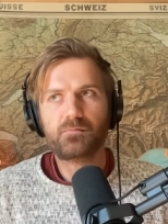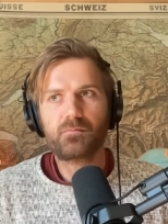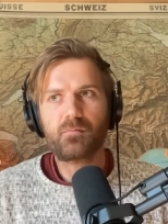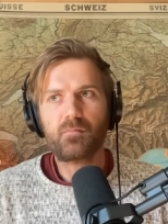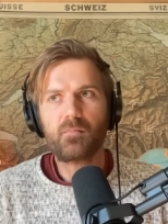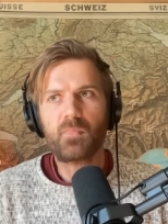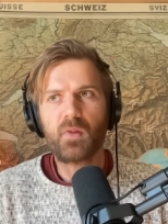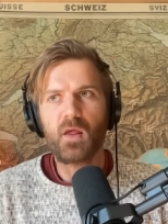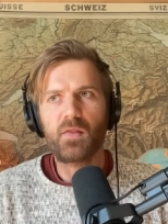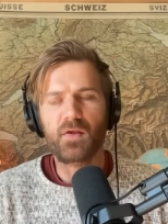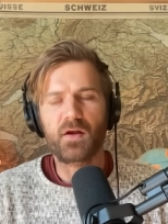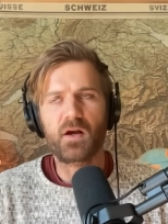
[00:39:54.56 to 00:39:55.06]

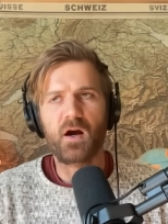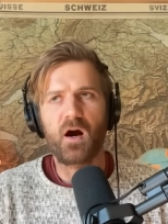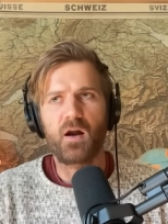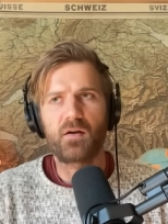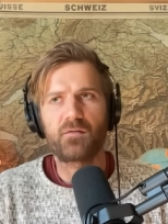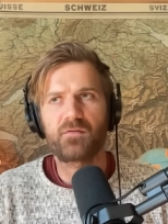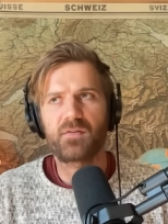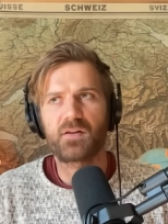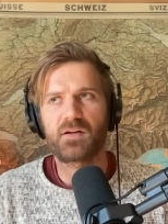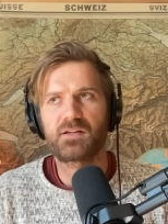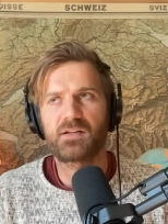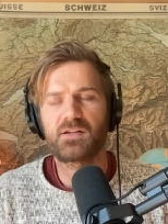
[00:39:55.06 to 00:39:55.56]
the
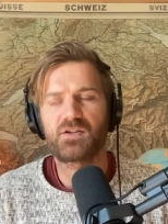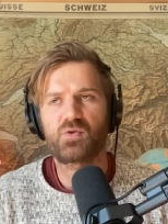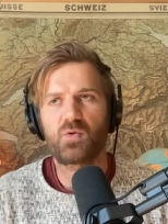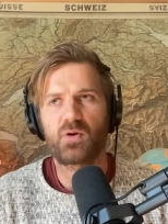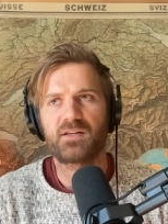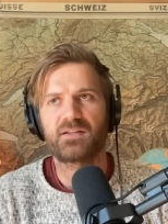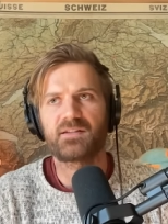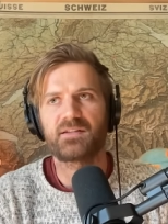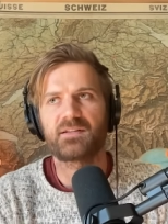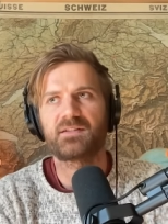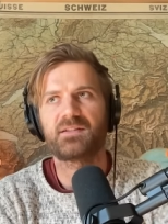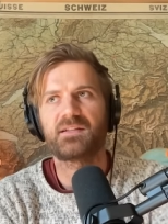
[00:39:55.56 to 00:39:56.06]
conflict in
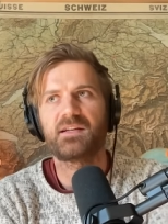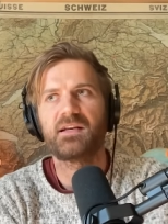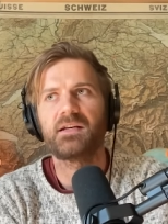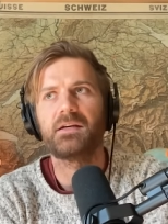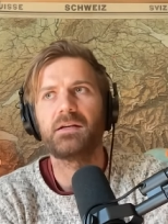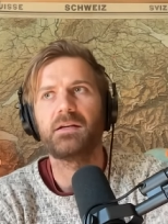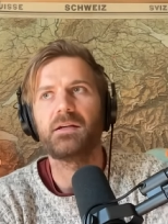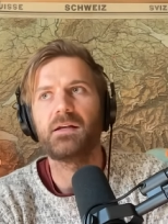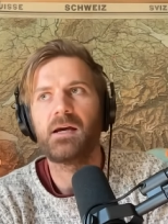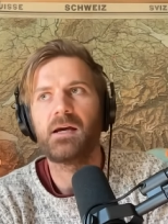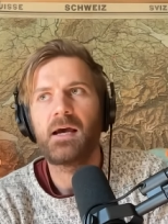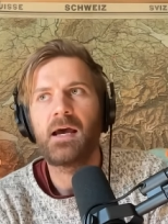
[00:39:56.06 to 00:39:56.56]

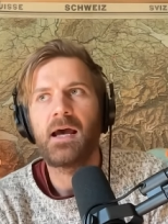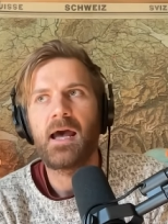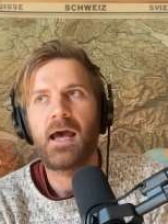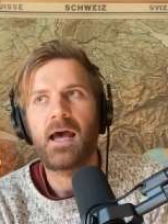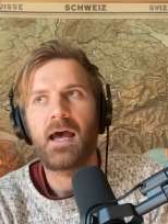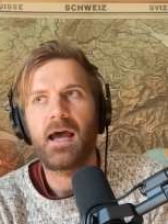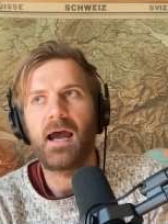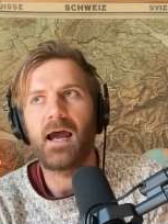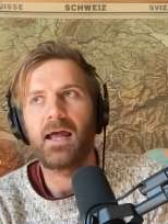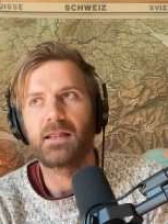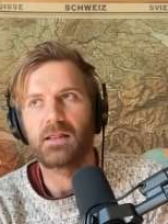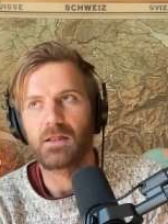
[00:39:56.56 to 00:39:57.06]
2016,
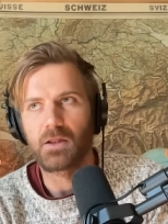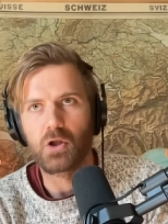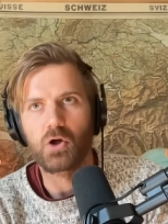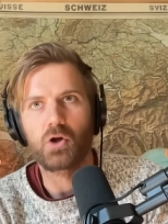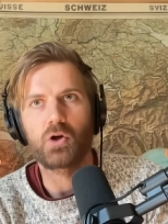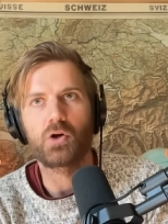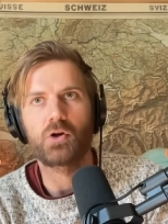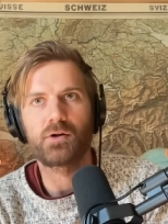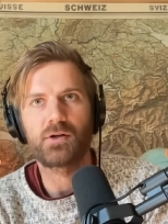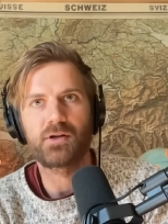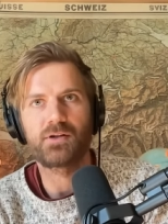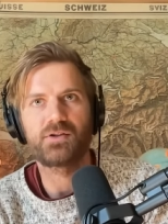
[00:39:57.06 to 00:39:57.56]
and
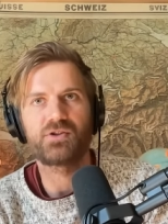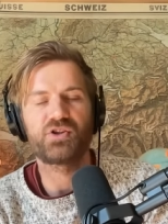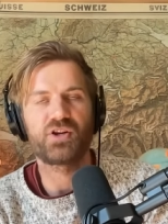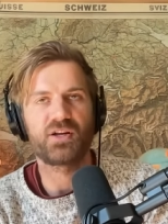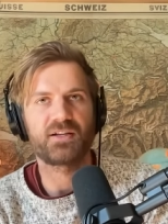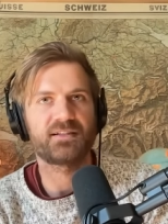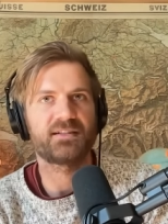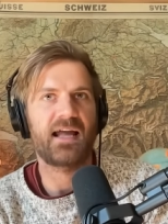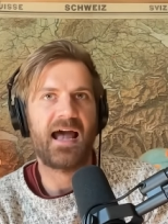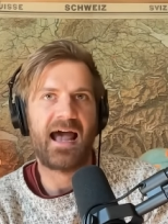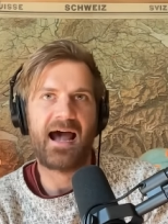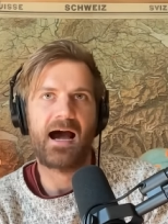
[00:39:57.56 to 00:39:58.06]
learned just
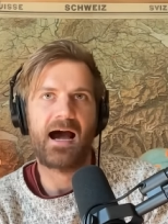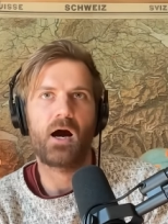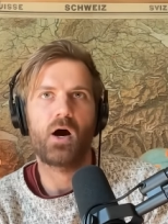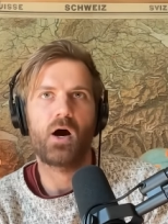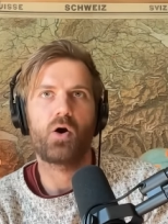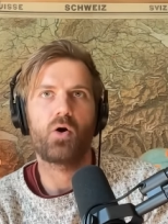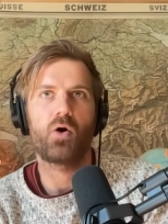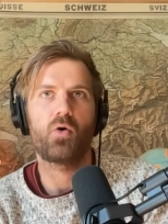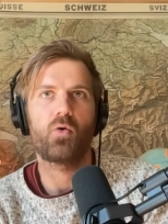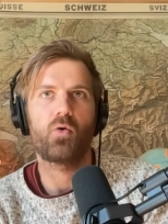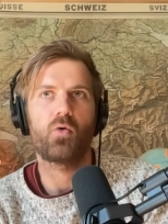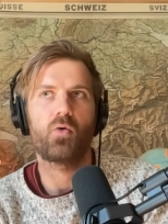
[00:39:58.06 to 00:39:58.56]

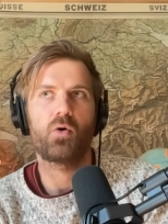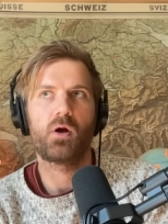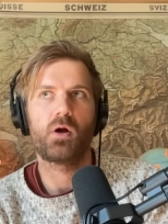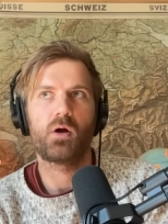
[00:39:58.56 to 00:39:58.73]
how